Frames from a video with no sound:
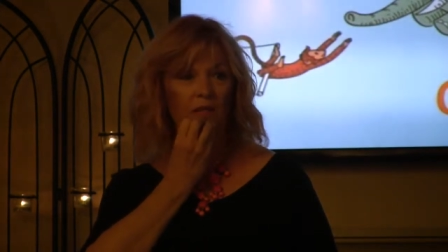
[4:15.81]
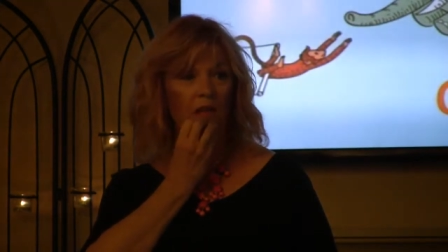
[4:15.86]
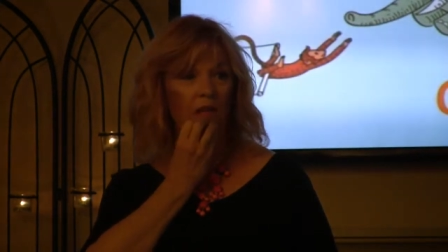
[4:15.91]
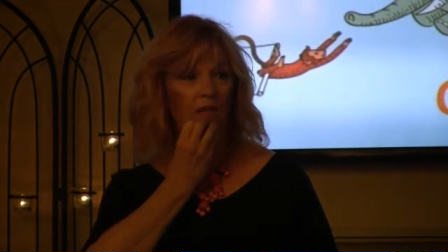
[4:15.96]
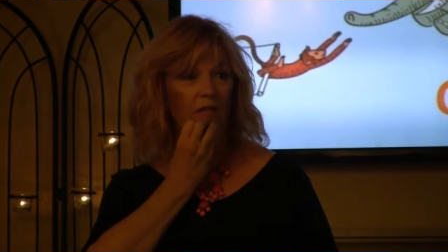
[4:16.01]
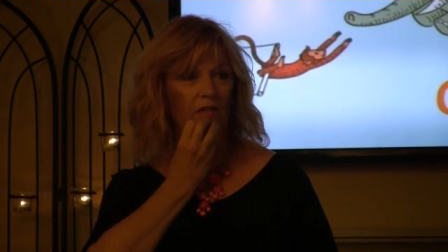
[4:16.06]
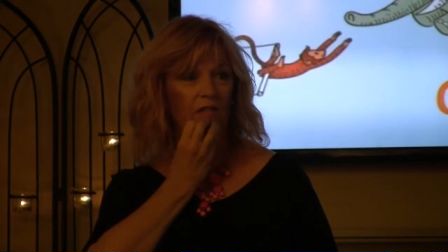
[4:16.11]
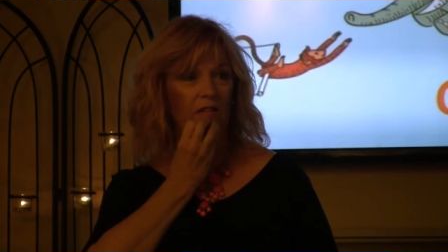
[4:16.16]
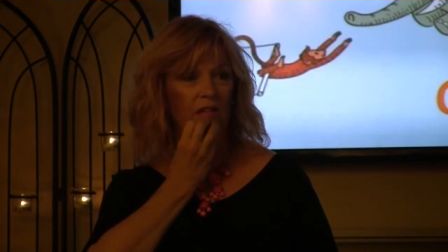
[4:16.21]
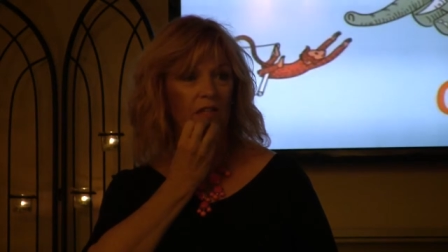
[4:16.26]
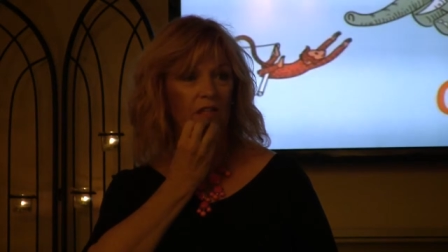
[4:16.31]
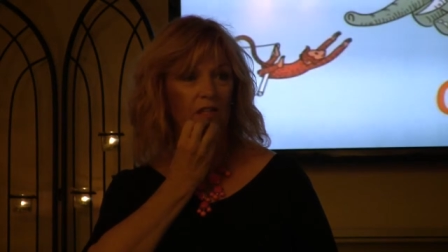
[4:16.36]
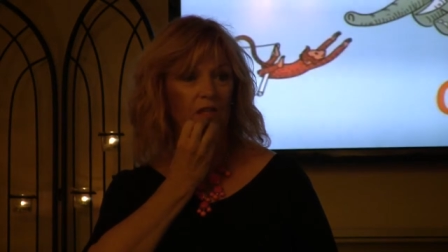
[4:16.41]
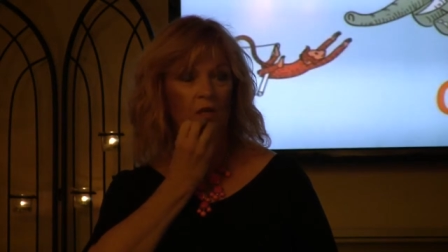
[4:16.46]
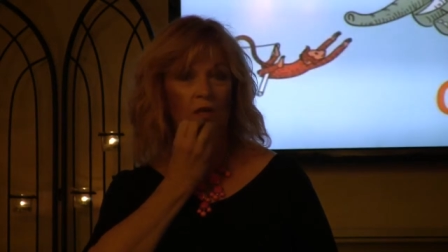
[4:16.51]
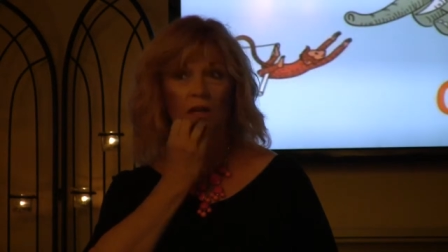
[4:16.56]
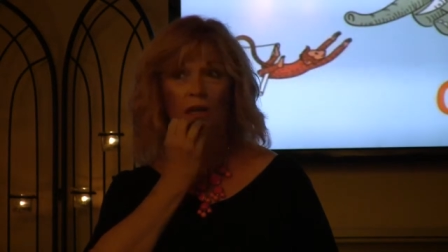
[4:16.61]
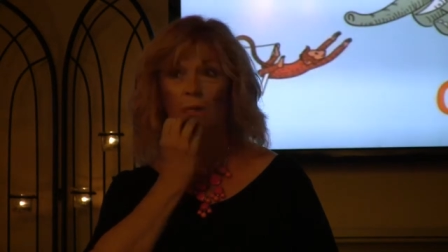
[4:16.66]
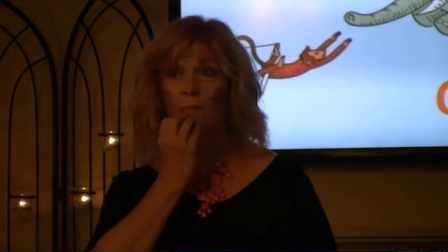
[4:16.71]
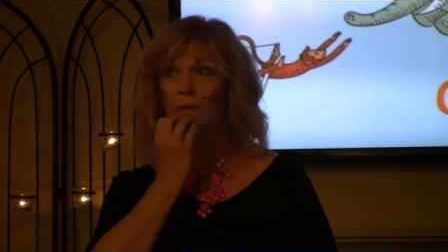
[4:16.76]
and all of a sudden you
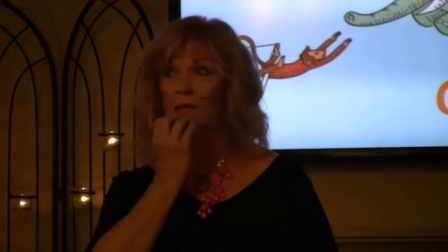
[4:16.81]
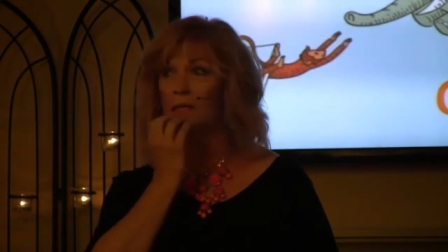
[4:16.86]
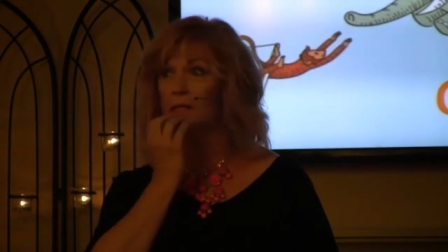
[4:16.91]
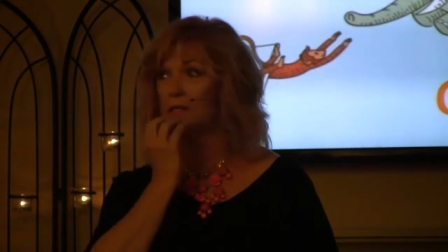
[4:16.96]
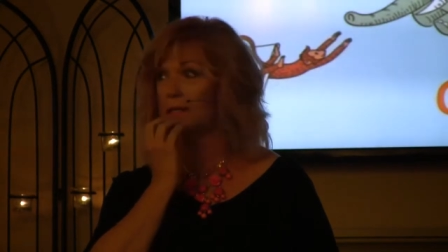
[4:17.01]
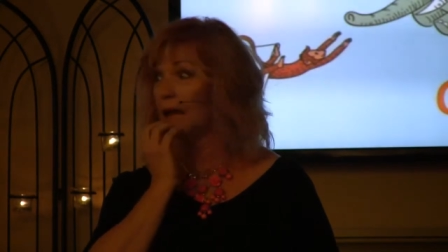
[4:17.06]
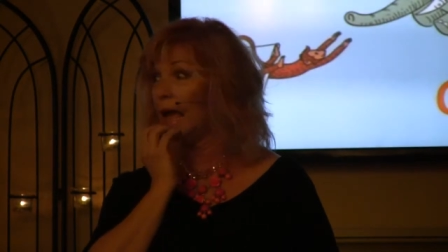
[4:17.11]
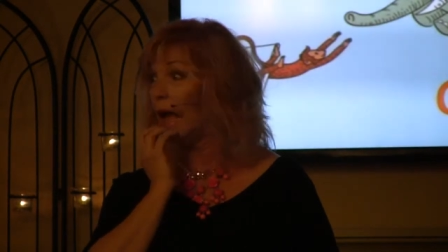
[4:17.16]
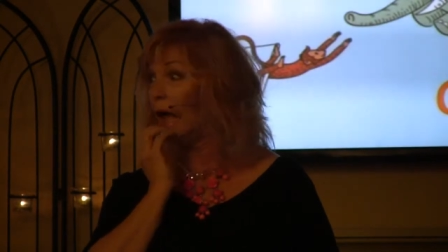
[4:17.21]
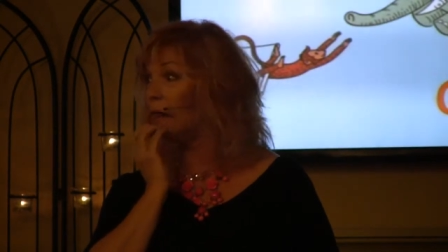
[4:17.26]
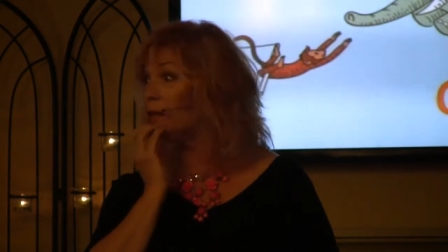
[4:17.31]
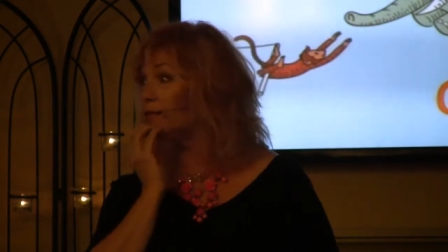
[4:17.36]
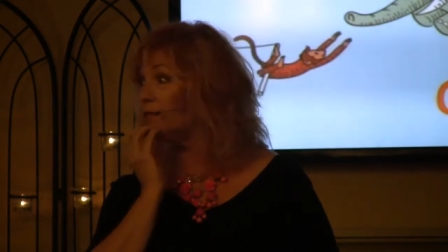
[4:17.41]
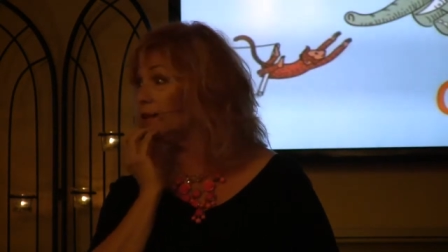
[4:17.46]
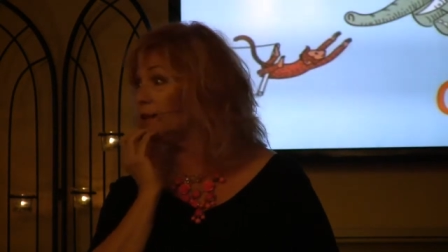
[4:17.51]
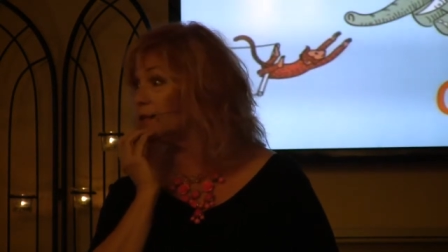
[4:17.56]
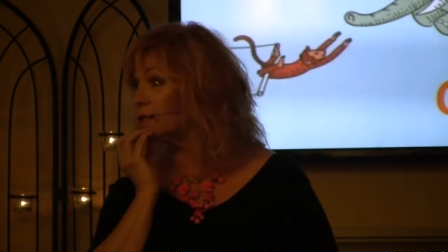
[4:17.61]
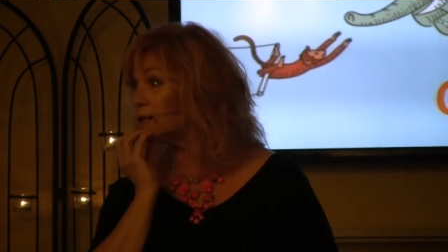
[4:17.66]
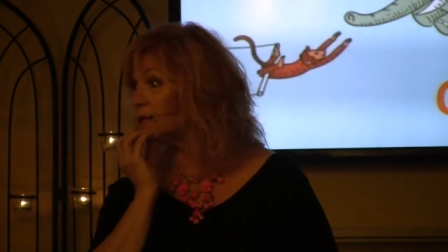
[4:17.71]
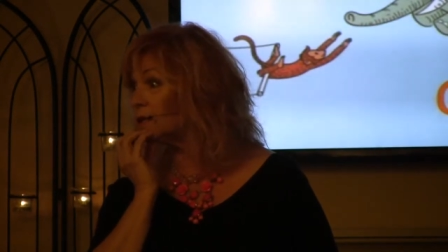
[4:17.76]
look up and it's an
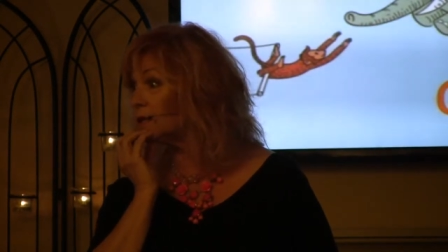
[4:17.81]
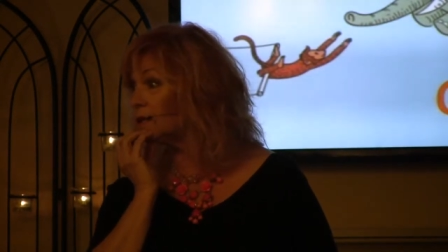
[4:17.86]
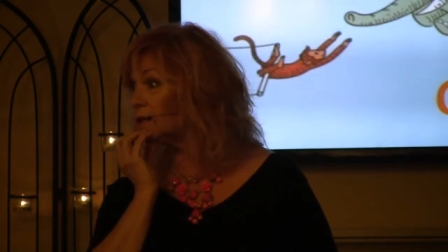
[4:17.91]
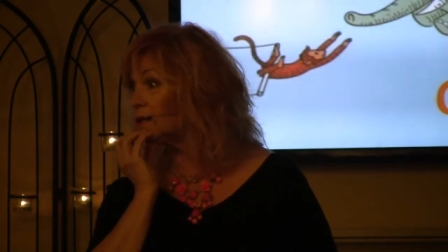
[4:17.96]
elephant.